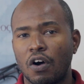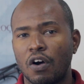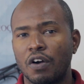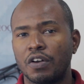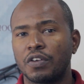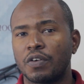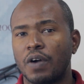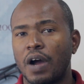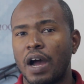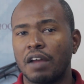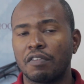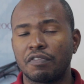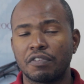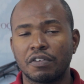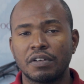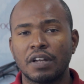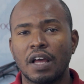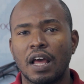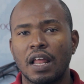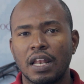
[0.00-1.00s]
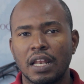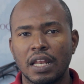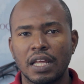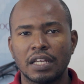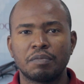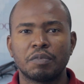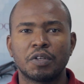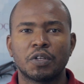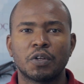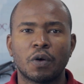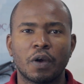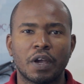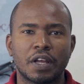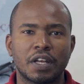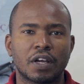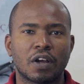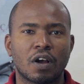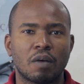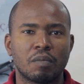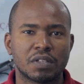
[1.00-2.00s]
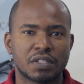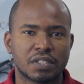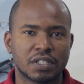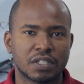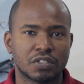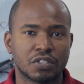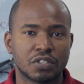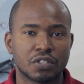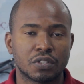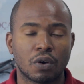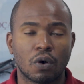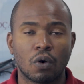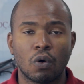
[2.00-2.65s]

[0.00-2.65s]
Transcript: on your iPhone, let me know in the comment section.